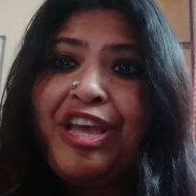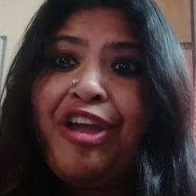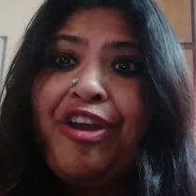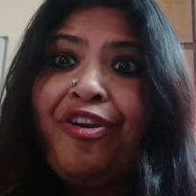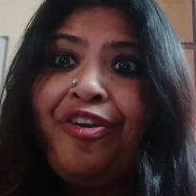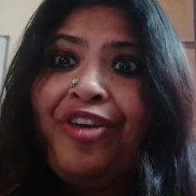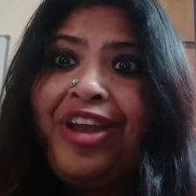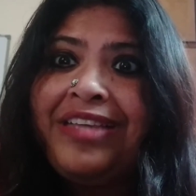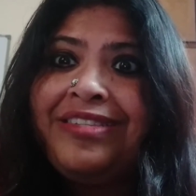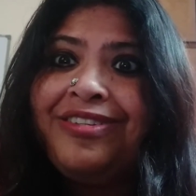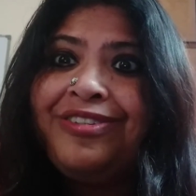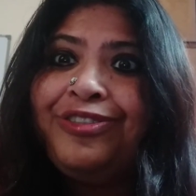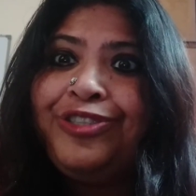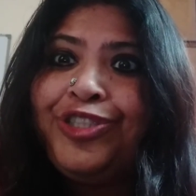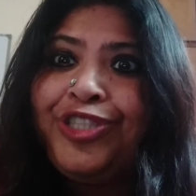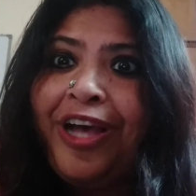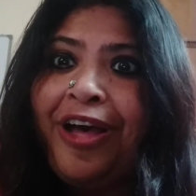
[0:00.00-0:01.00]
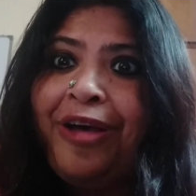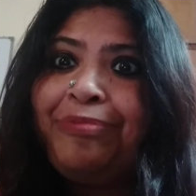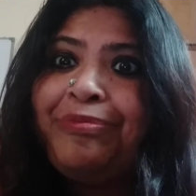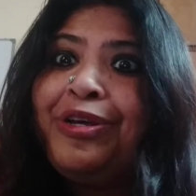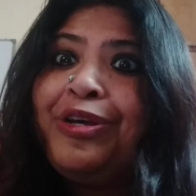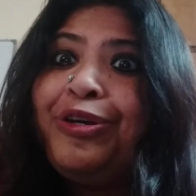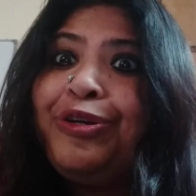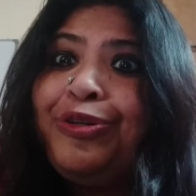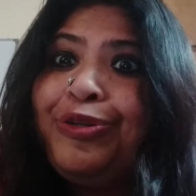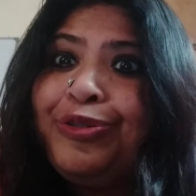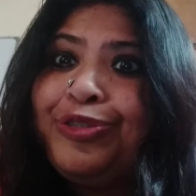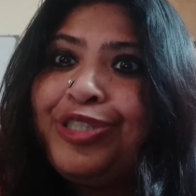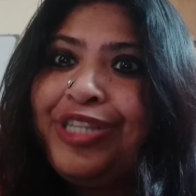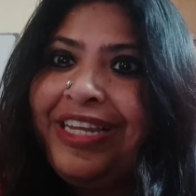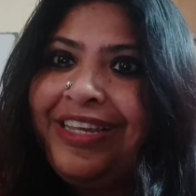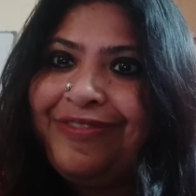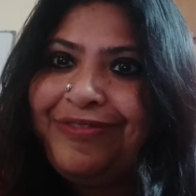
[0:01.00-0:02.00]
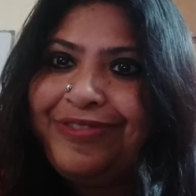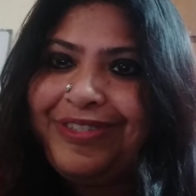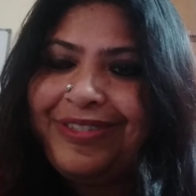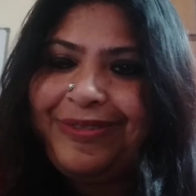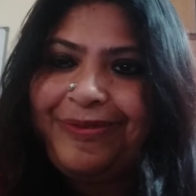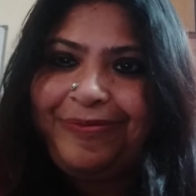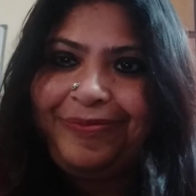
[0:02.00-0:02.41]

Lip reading: razor sharp Kush leaves.